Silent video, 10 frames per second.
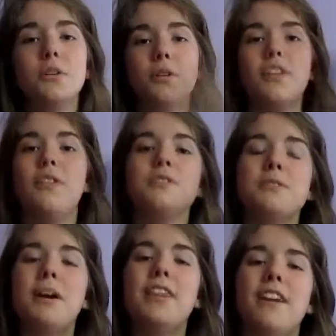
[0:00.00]
those are my
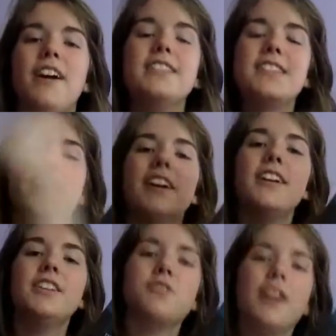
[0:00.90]
thoughts on
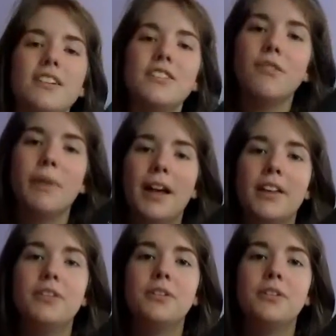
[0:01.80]
Trials of Apollo.